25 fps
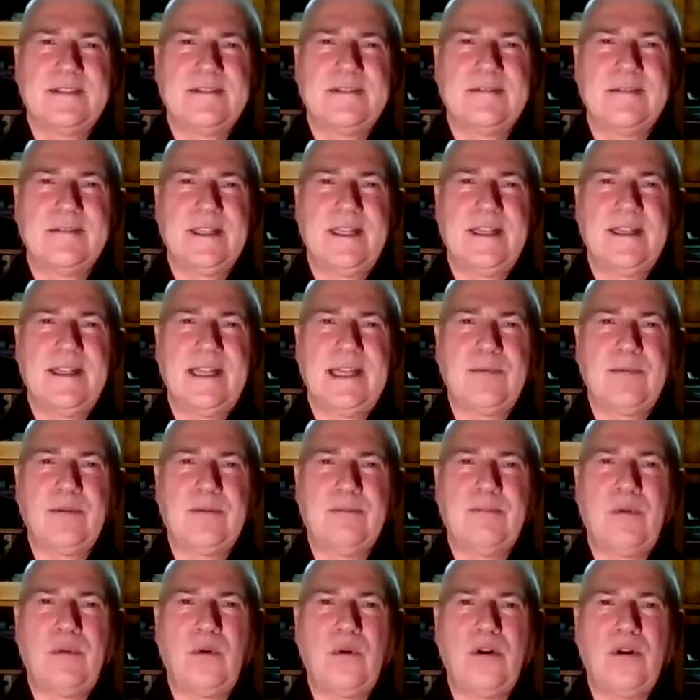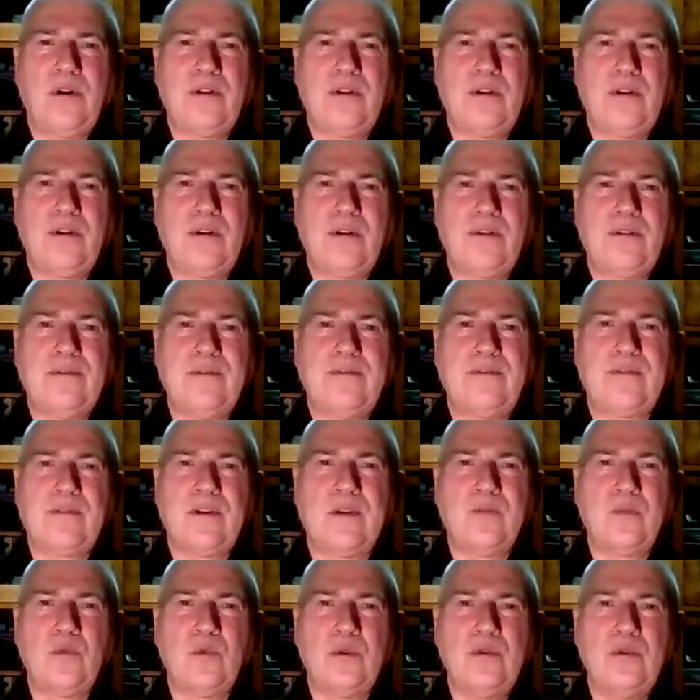Whether they were born from
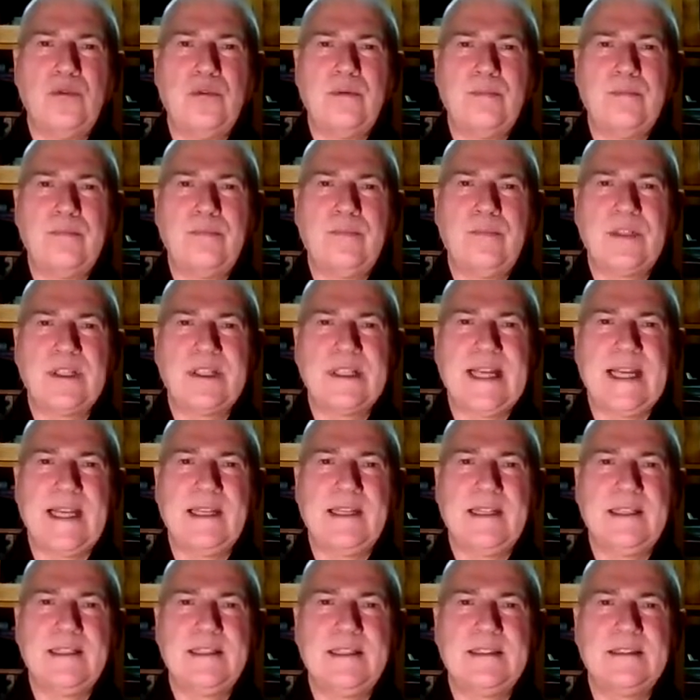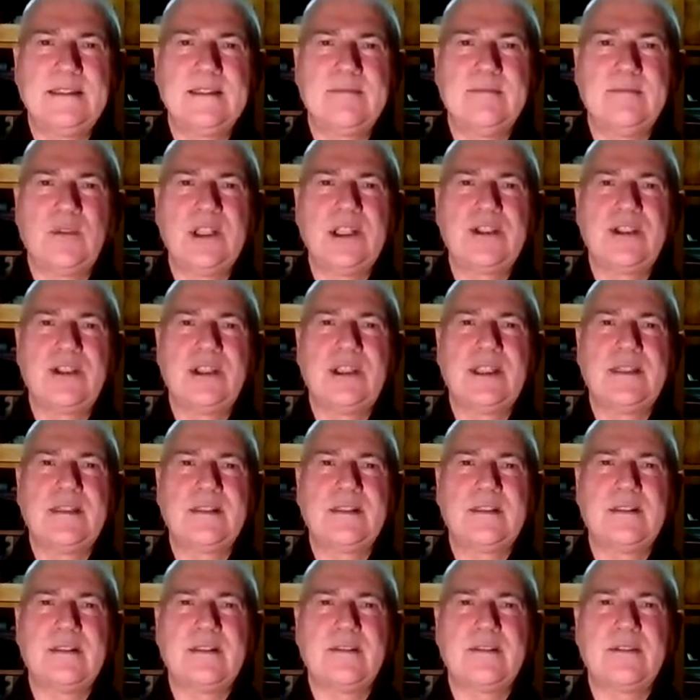wombs, eggs,
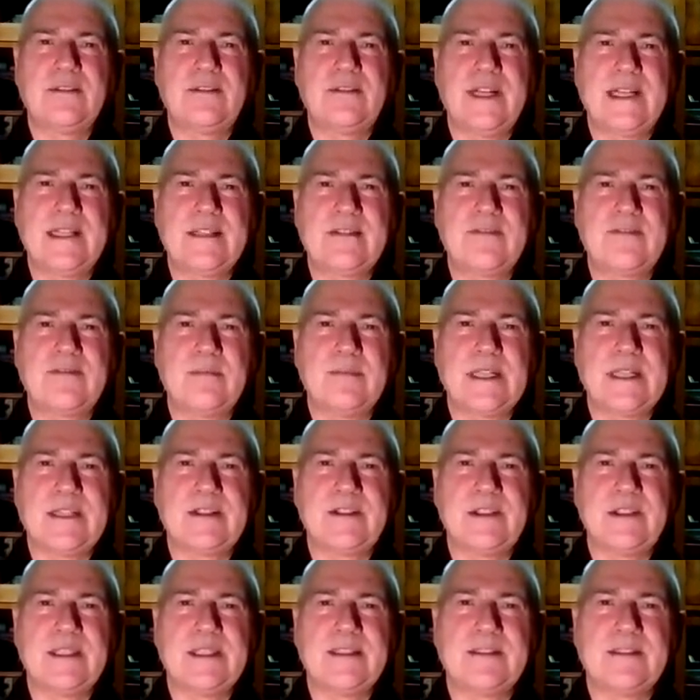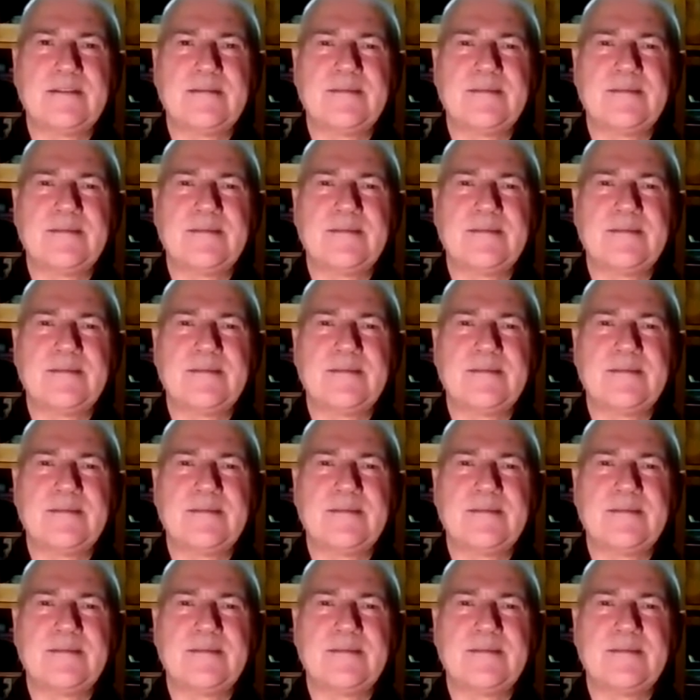moisture, through transformation.